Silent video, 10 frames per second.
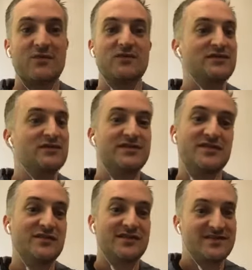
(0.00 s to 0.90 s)
would you just
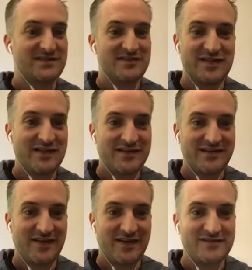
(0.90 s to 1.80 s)
do this as a charity
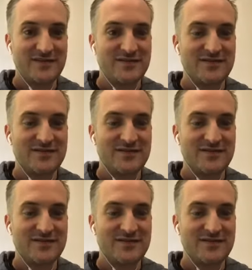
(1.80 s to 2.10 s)
thing too?